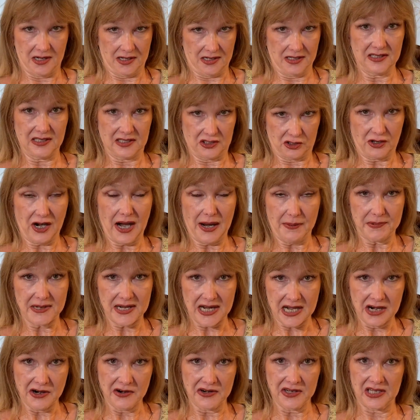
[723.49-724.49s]
It's trapped
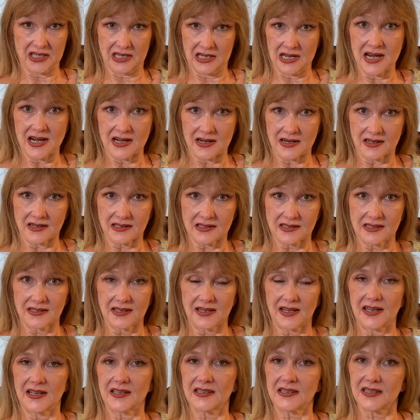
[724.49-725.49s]
air in the lungs,
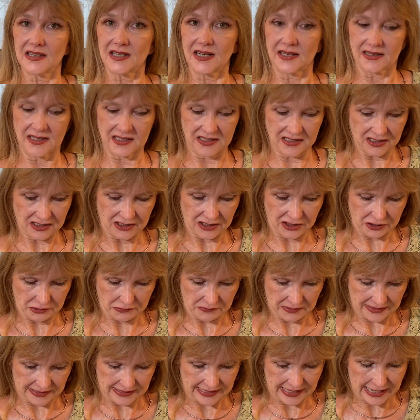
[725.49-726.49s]
has nothing to do
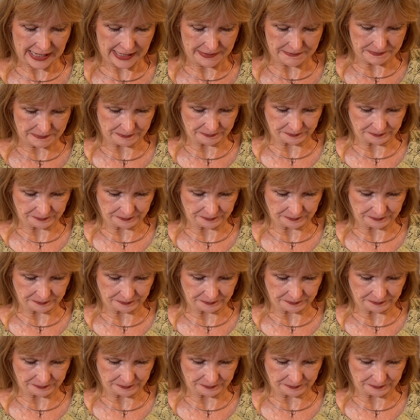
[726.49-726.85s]
with that.